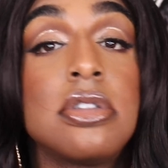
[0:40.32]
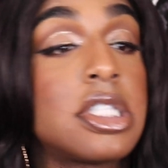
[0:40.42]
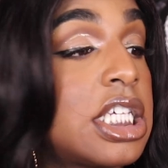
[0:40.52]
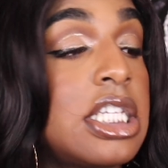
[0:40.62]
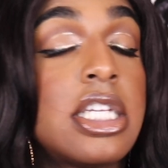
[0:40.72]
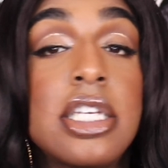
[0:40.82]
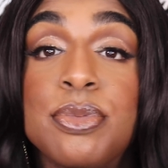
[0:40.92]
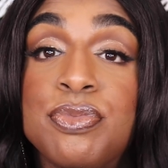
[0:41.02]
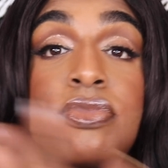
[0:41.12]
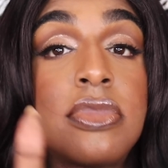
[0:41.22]
Send it.
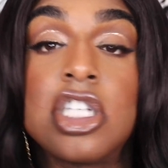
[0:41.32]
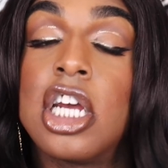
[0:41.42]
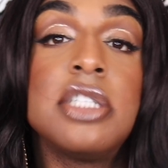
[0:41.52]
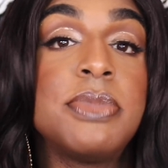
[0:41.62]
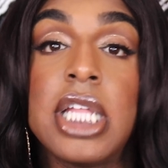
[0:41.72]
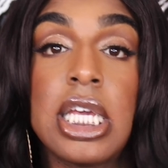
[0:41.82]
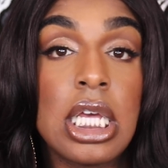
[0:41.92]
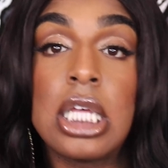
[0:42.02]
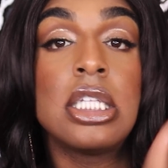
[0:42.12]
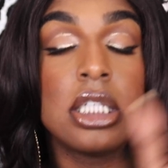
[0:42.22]
Charge me
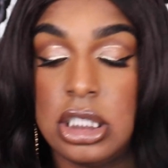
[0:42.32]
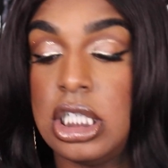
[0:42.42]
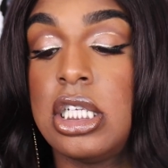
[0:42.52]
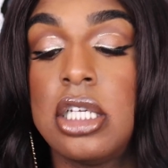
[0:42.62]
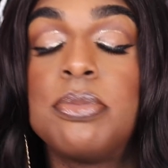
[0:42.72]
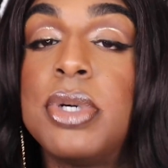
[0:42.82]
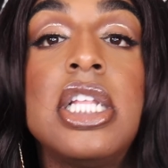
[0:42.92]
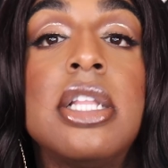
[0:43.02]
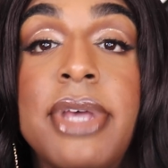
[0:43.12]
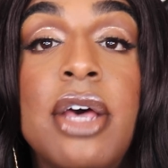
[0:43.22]
later. Send it. Put it
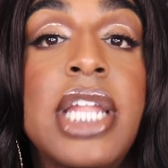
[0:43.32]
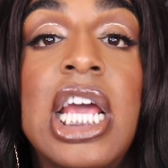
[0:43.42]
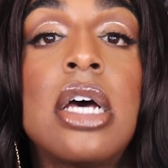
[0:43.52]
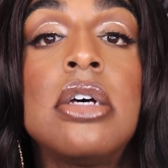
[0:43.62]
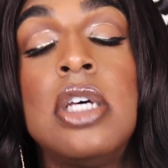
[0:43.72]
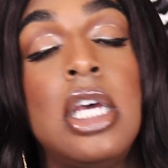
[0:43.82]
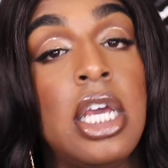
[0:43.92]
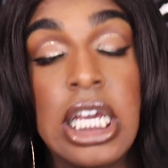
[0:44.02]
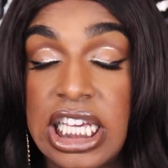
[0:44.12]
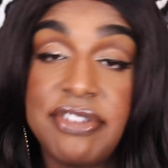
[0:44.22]
in the mail now.
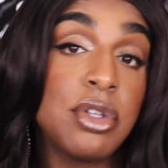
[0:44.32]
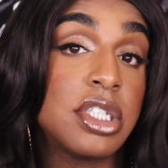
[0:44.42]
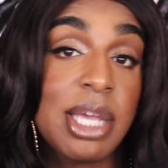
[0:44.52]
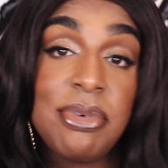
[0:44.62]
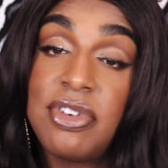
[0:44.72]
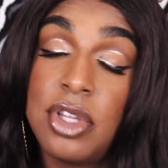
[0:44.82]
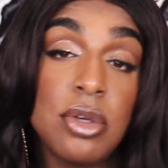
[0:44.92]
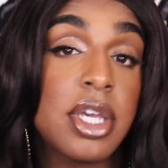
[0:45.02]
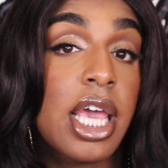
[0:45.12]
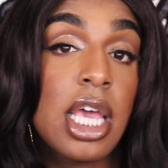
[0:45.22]
Even though it's coming from
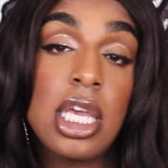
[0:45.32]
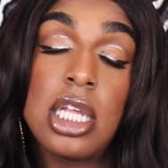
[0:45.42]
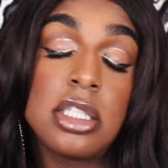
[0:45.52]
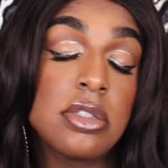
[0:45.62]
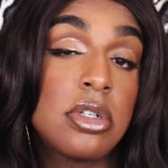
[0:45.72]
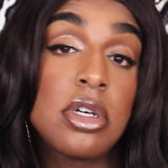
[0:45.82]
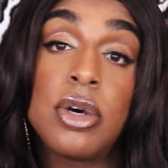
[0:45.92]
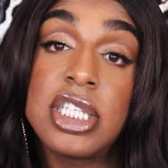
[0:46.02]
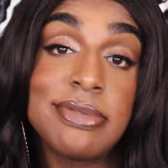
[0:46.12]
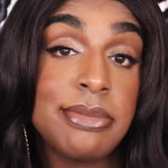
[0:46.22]
the UK and it's going to
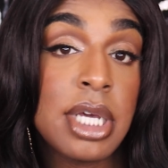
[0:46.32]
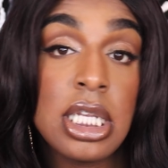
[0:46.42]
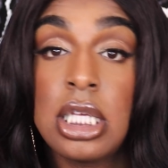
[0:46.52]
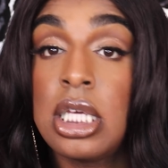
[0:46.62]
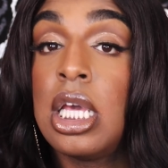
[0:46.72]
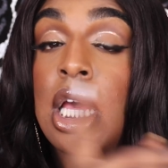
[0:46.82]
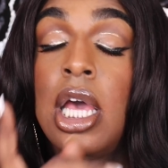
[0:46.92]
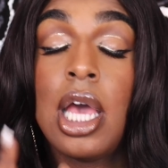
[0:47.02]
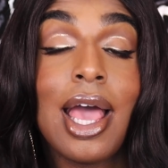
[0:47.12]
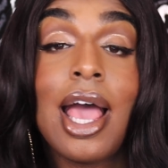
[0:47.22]
cost me money,
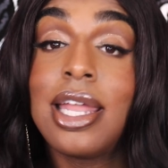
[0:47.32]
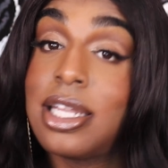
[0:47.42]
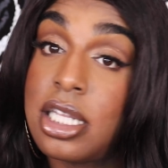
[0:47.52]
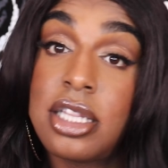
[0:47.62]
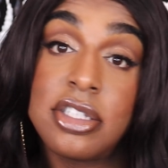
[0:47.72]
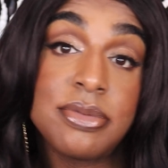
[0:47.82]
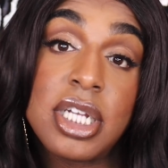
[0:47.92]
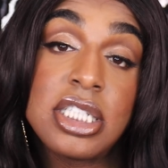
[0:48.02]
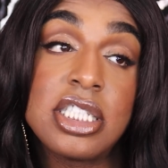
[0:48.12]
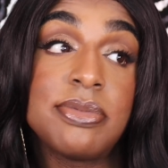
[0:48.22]
I needed those
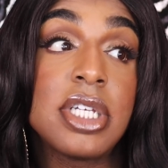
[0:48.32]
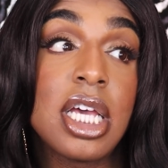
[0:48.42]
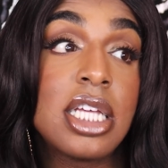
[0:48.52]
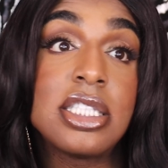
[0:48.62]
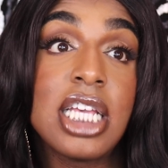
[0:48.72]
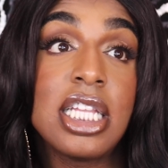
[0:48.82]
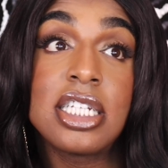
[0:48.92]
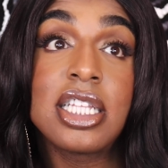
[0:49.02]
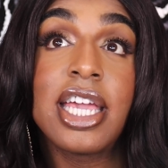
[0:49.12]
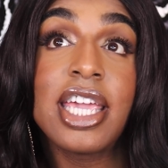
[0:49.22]
brushes because they
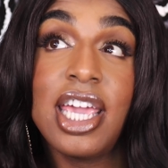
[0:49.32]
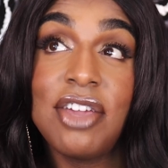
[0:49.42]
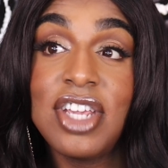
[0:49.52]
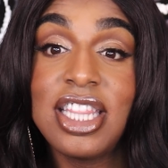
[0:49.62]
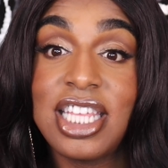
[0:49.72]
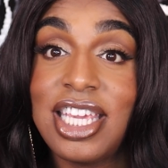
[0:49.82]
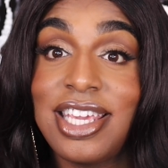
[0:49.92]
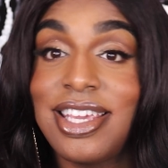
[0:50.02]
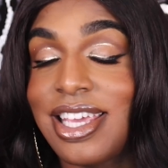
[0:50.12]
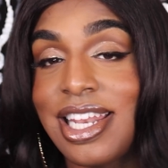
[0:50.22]
look like everything.